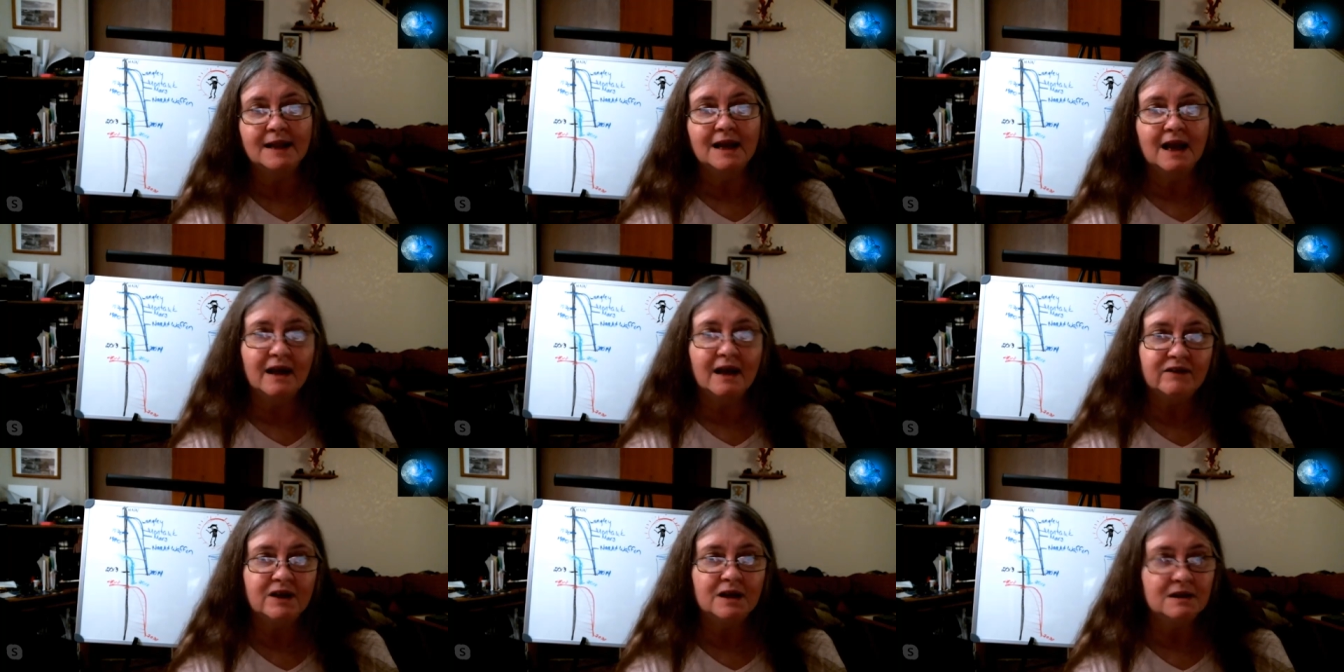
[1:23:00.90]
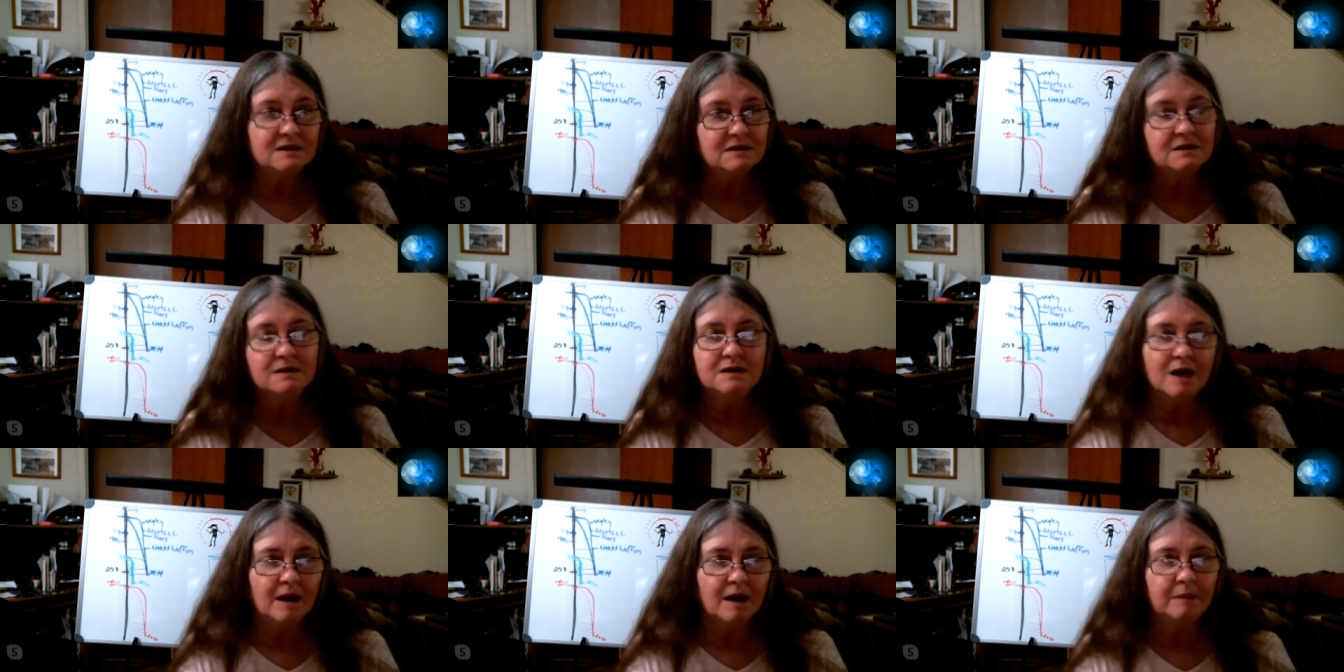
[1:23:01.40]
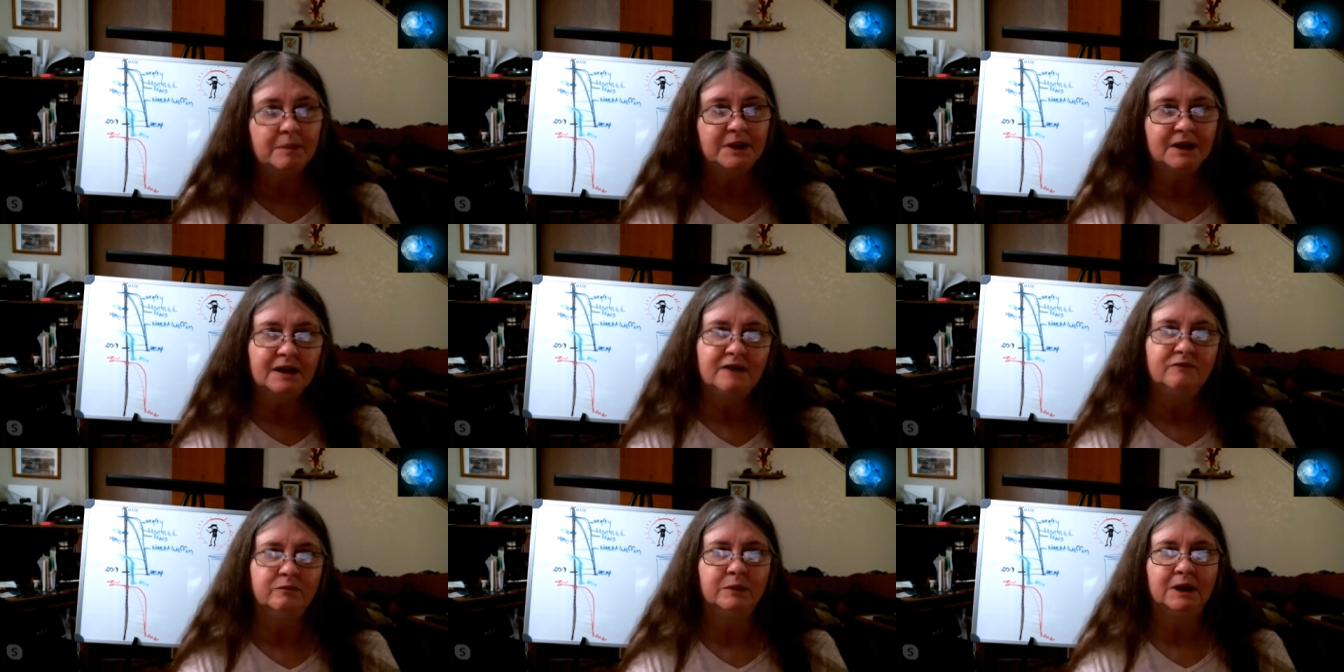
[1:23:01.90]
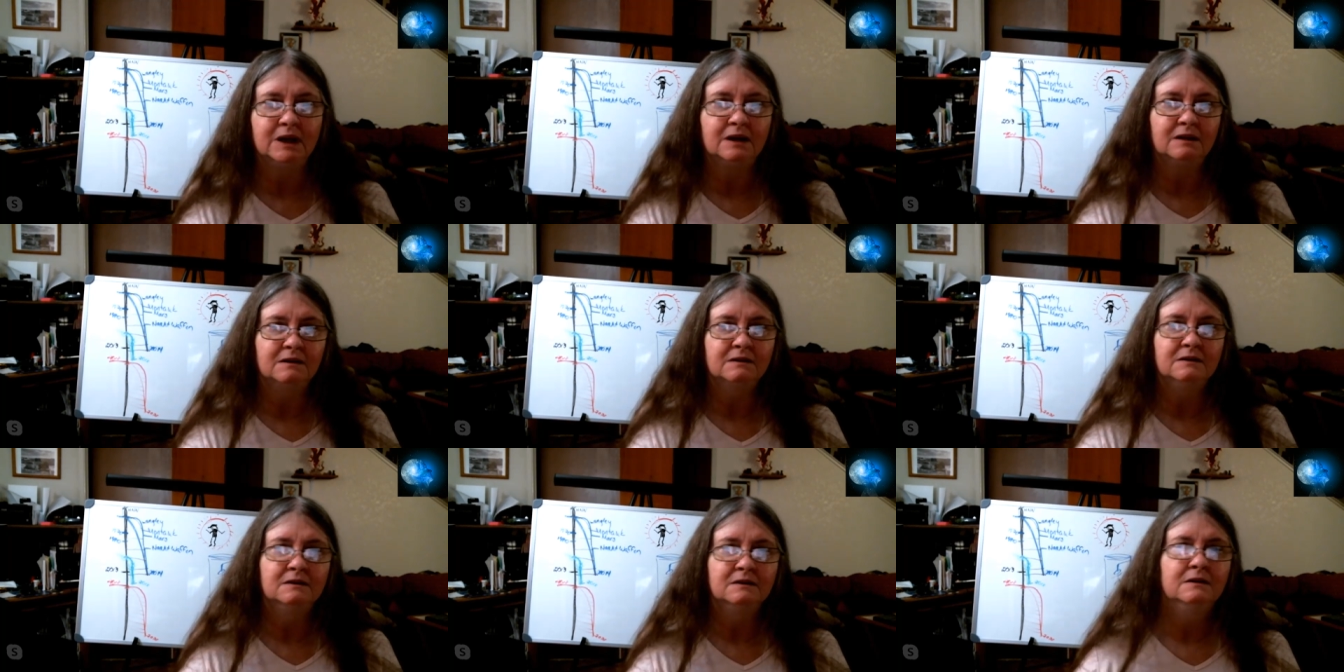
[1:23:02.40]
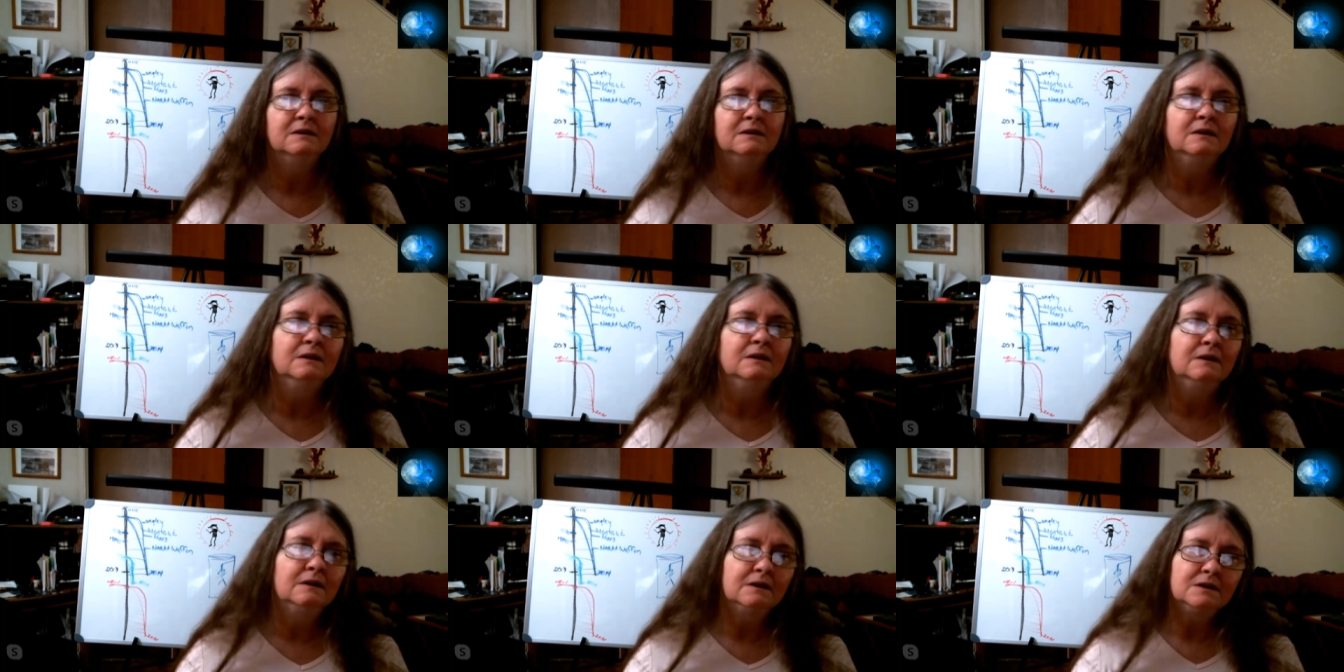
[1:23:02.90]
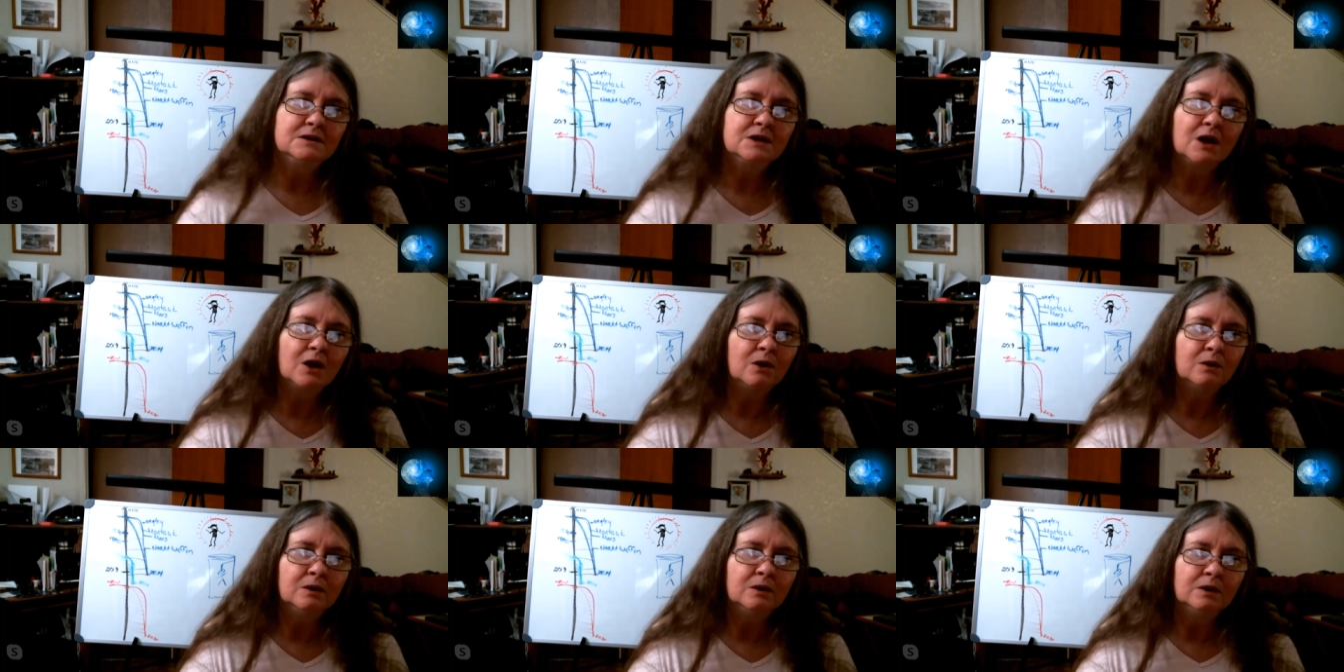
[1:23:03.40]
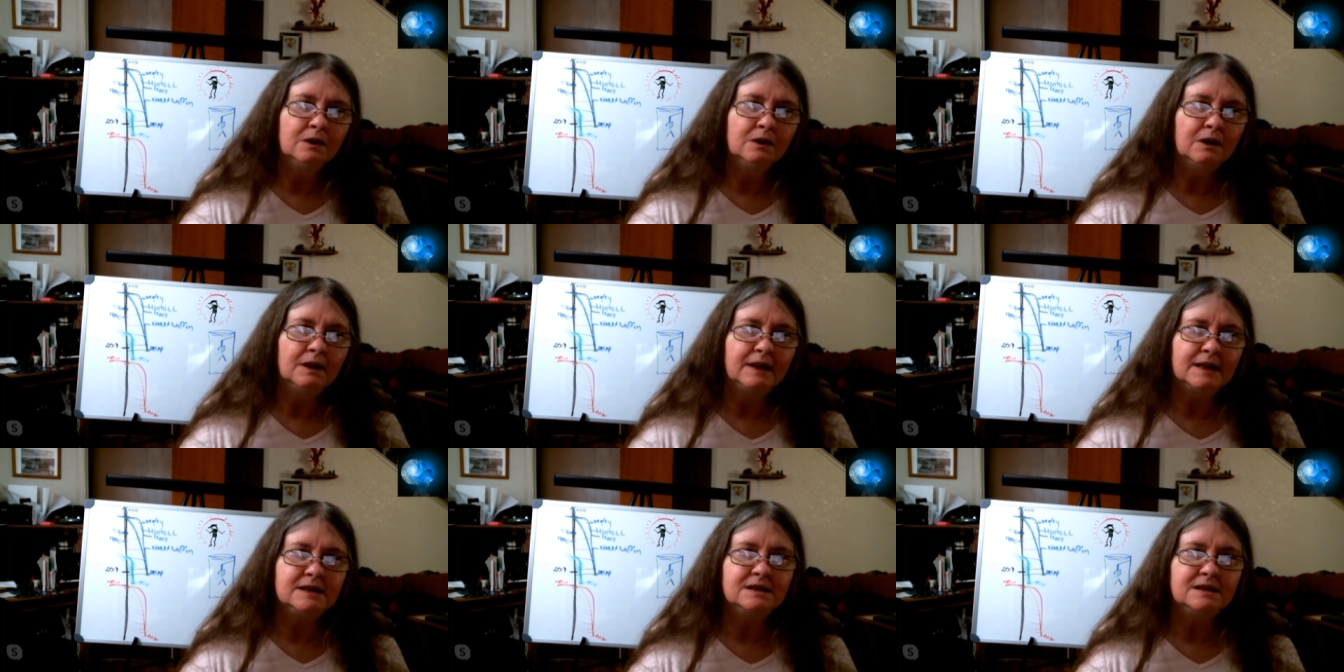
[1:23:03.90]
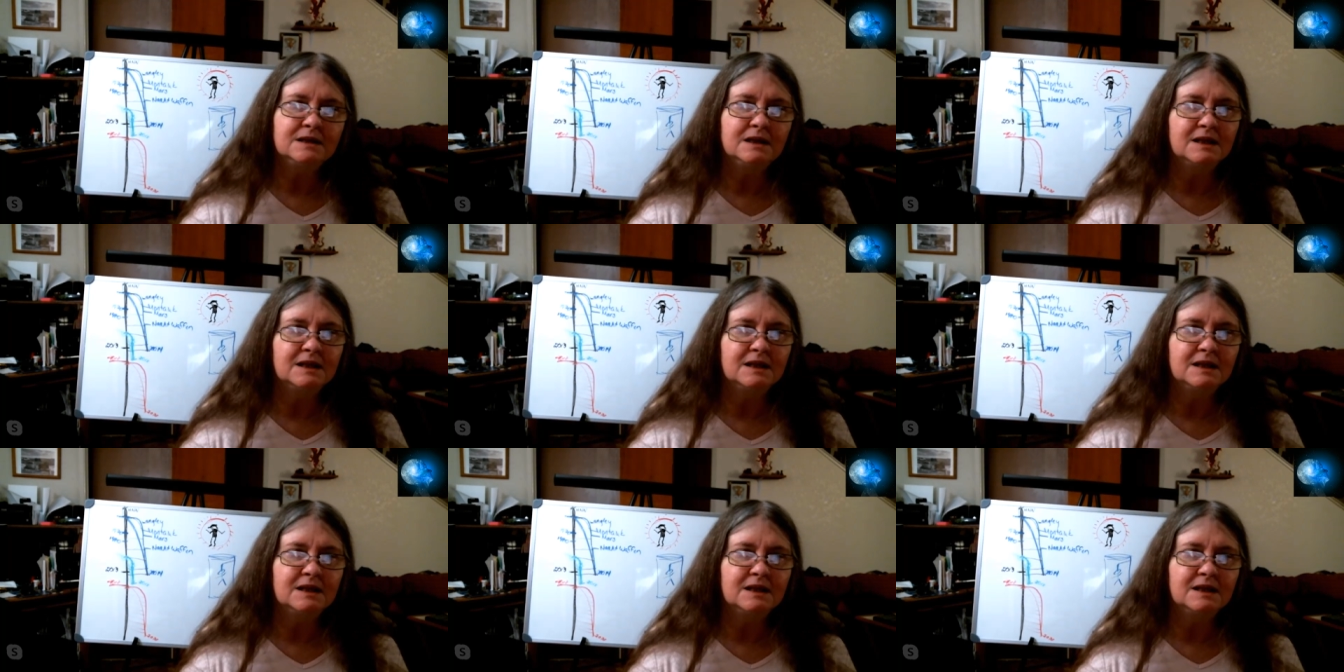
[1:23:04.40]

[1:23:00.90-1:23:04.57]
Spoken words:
when she saw the evidence and not believe me. So